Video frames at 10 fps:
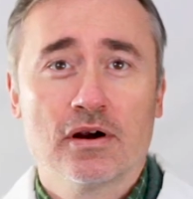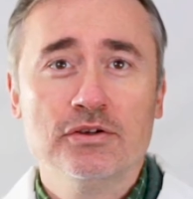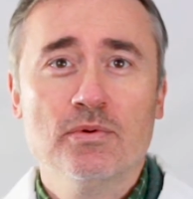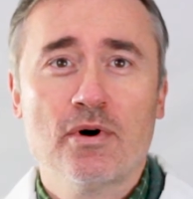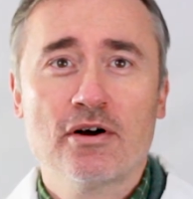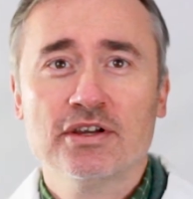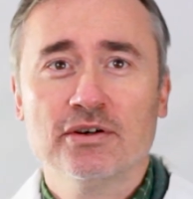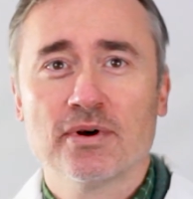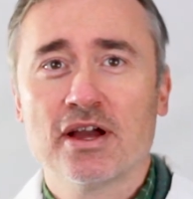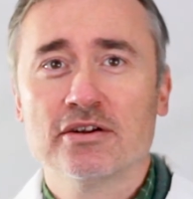Are you walking
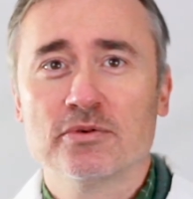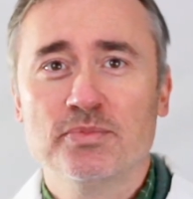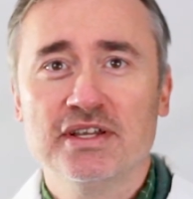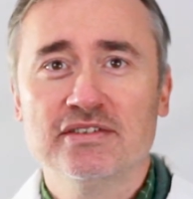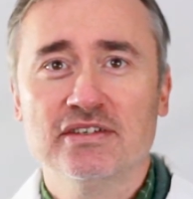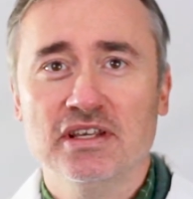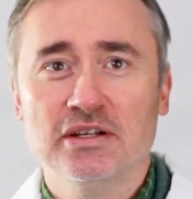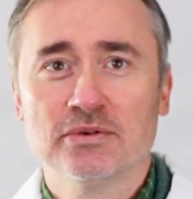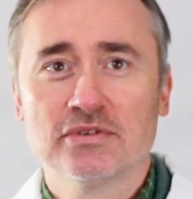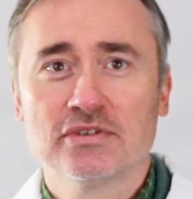around on pins and
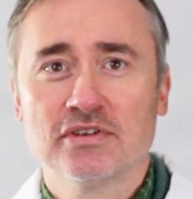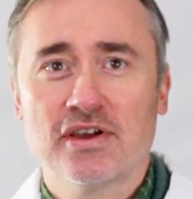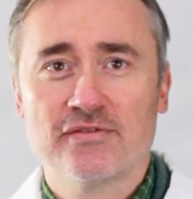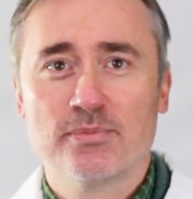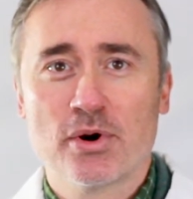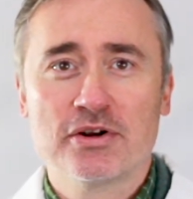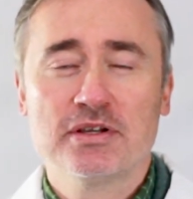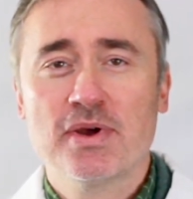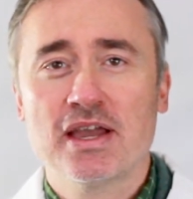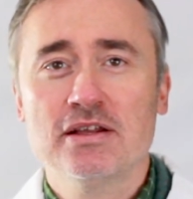needles, have
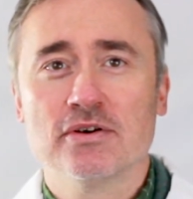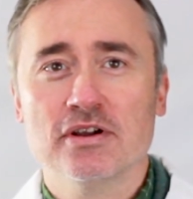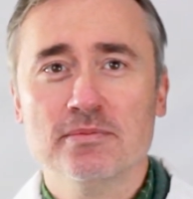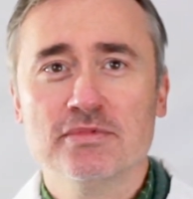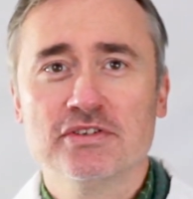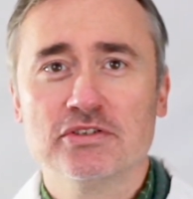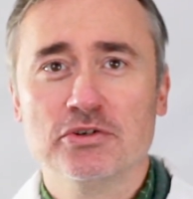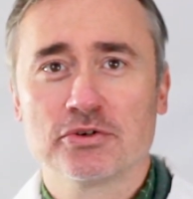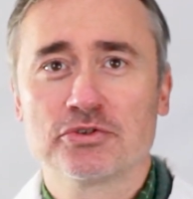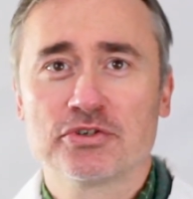burning pain or numbness in
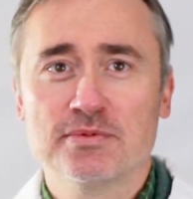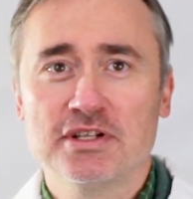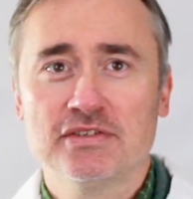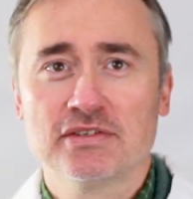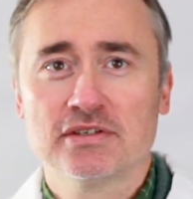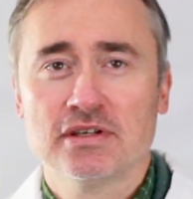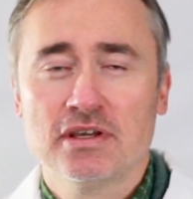your extremities?